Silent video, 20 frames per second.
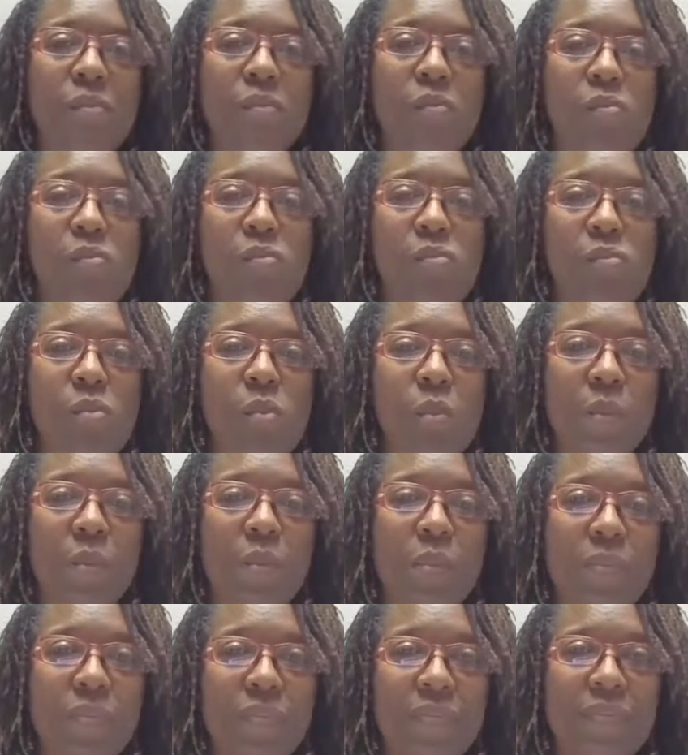
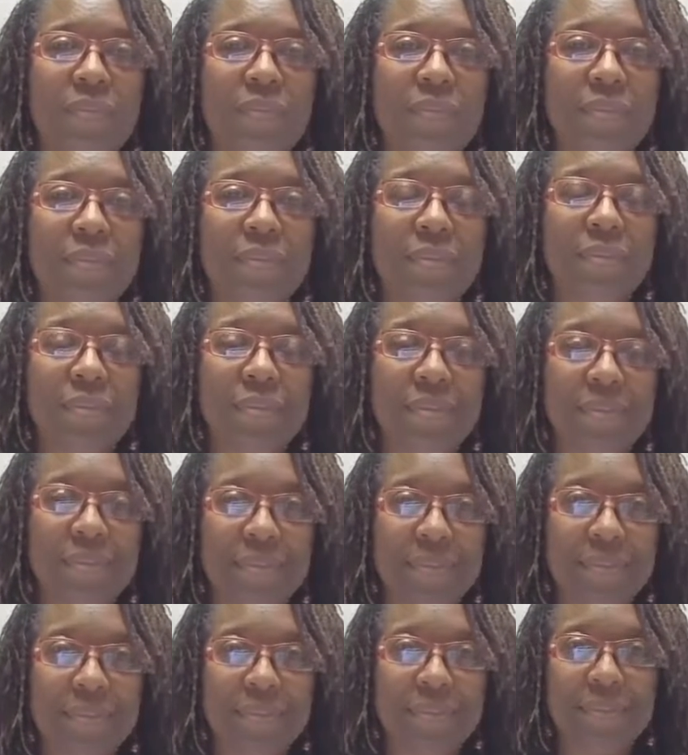
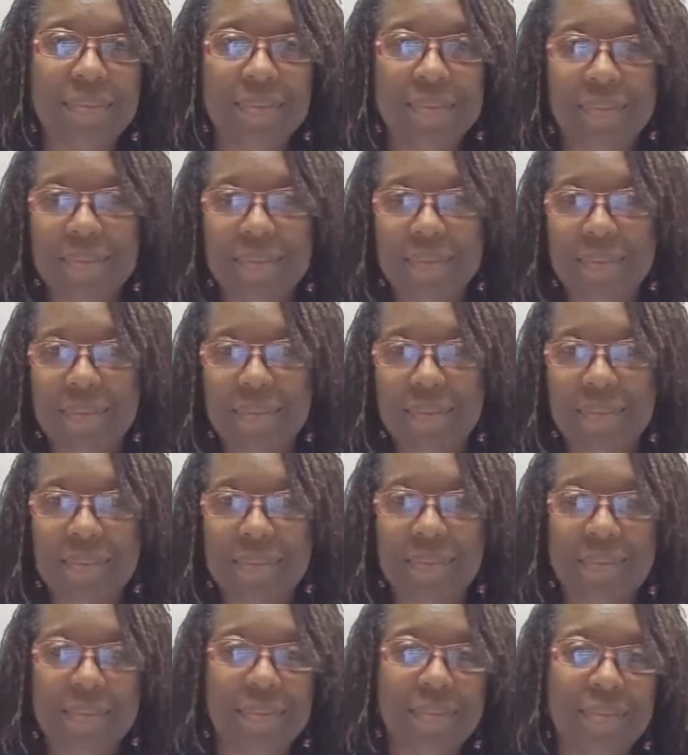
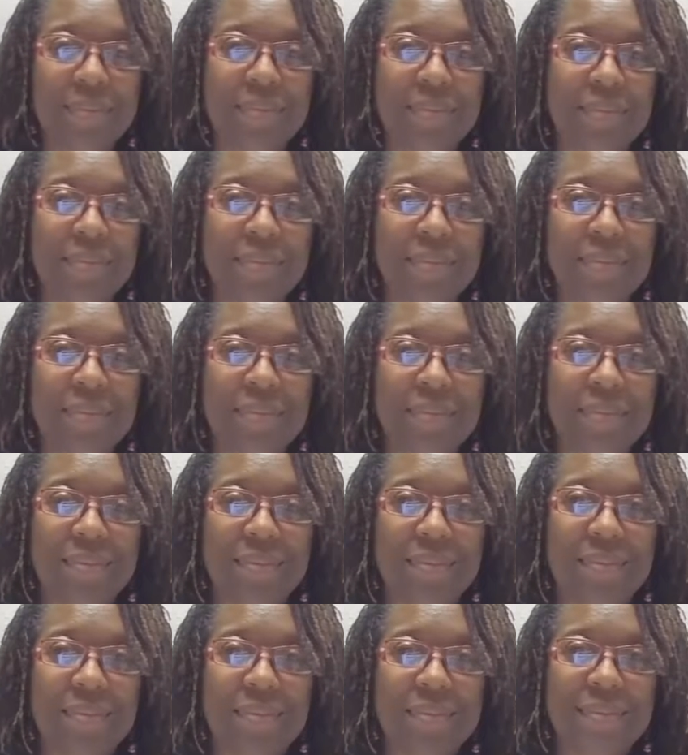
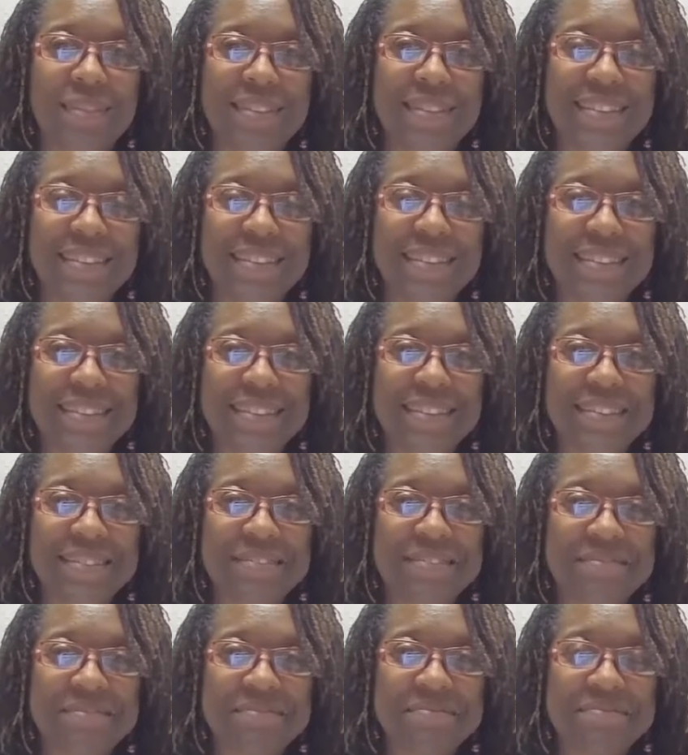
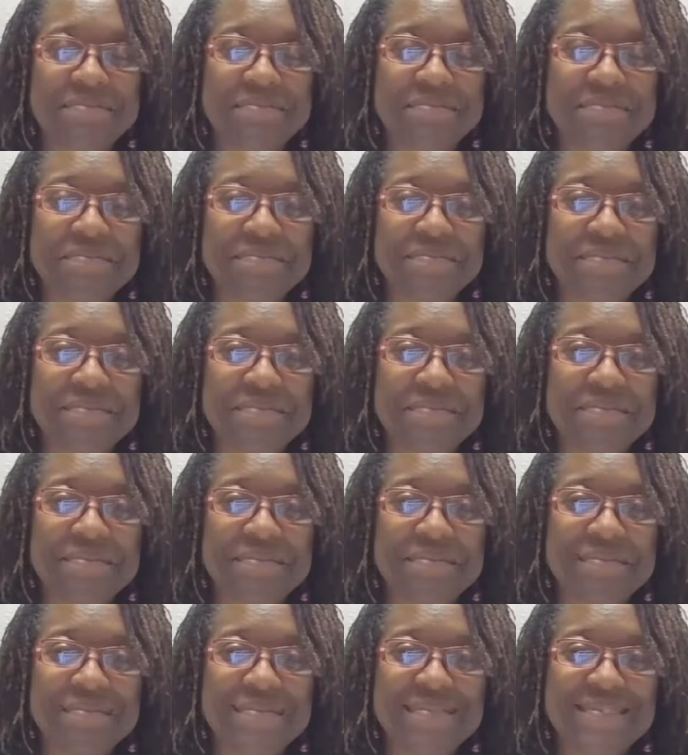
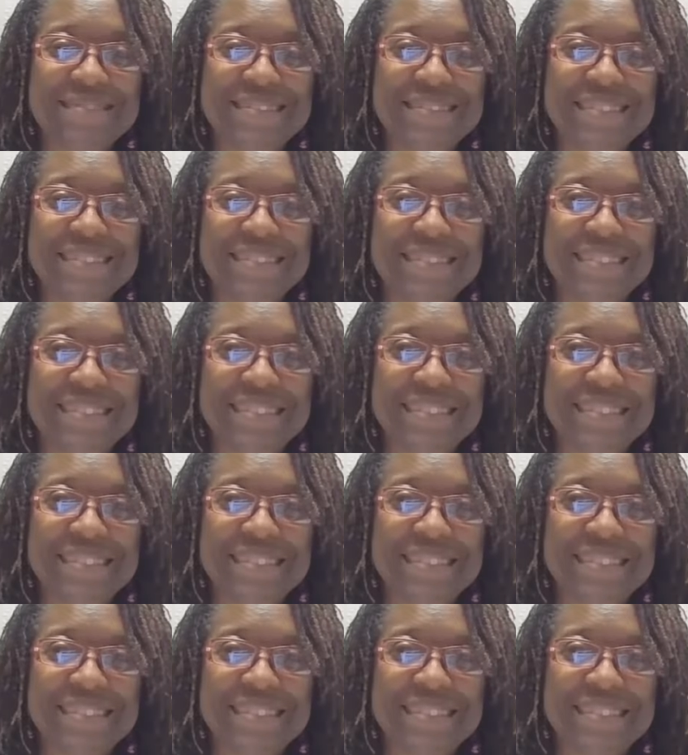This person isn't speaking.